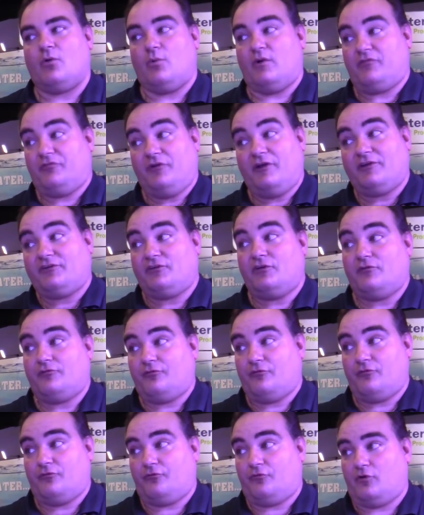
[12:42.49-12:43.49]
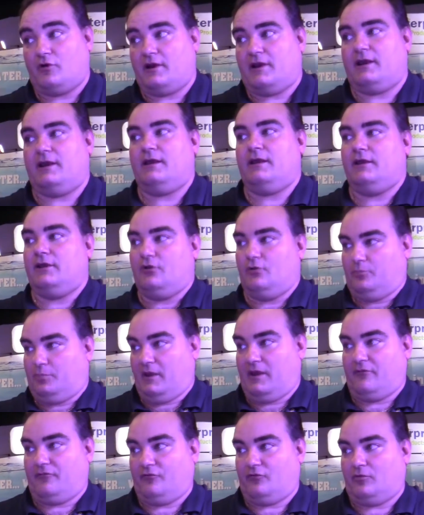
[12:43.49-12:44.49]
We fix it for free, you
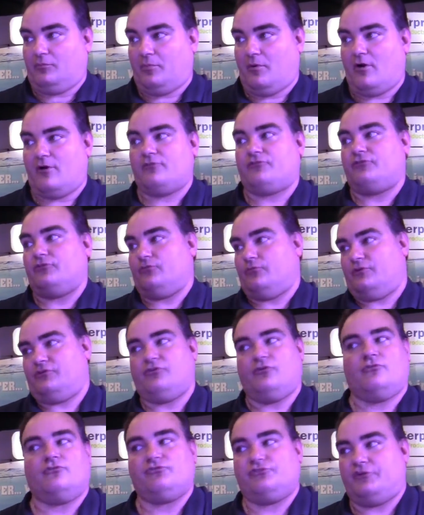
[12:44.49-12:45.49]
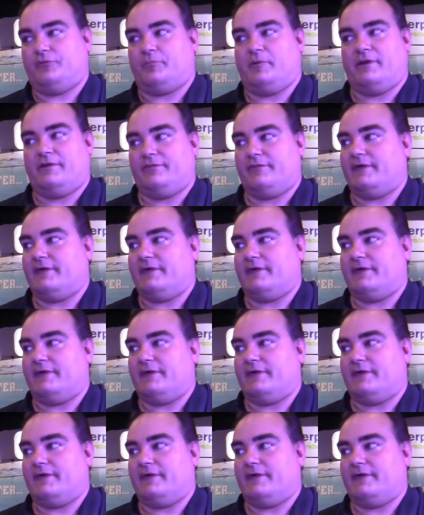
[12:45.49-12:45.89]
pay for the parts and return shipping,